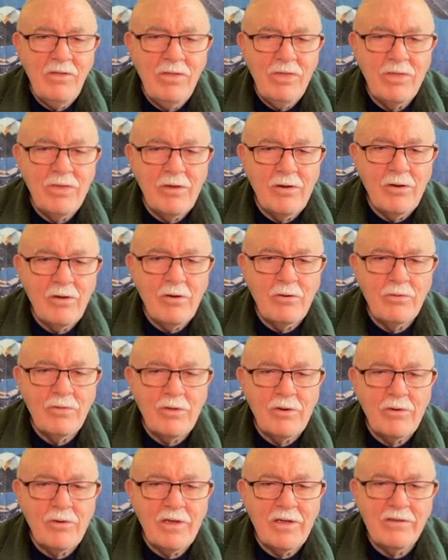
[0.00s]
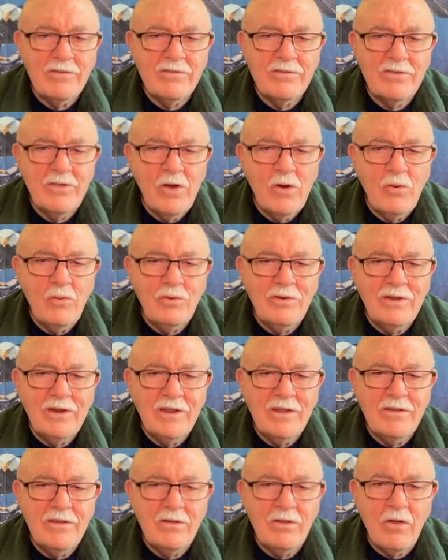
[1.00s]
though there is no
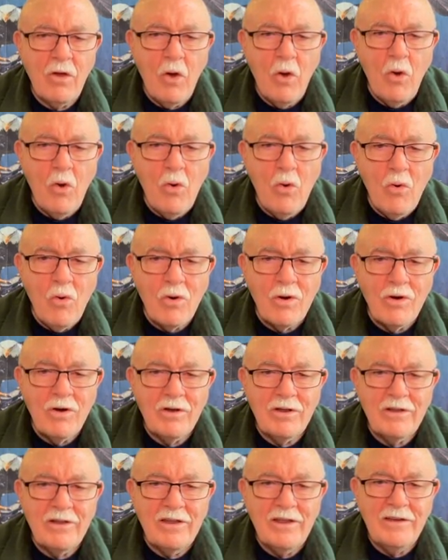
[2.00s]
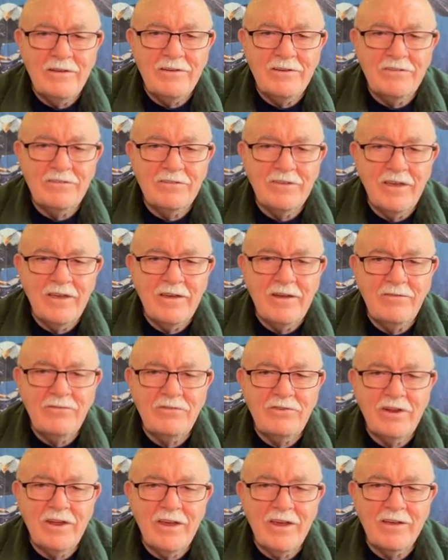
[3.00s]
deal or legislative
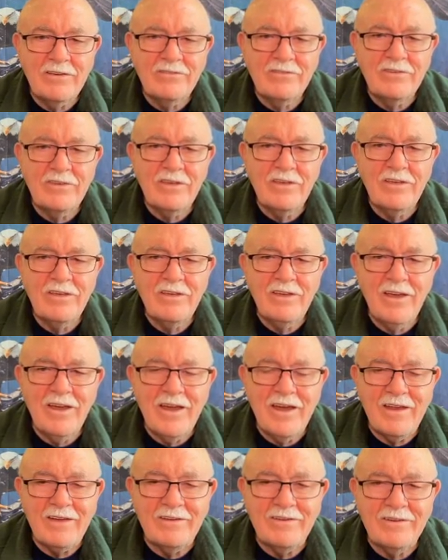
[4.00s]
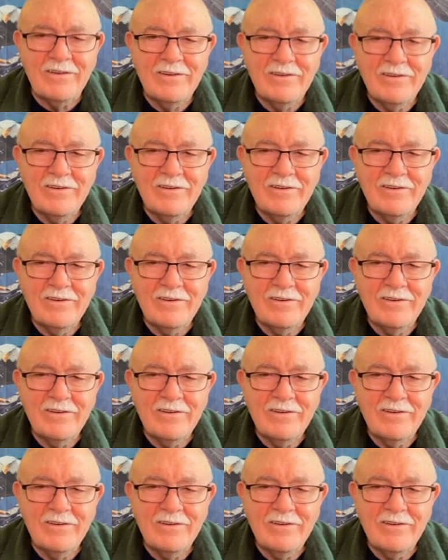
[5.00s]
text yet."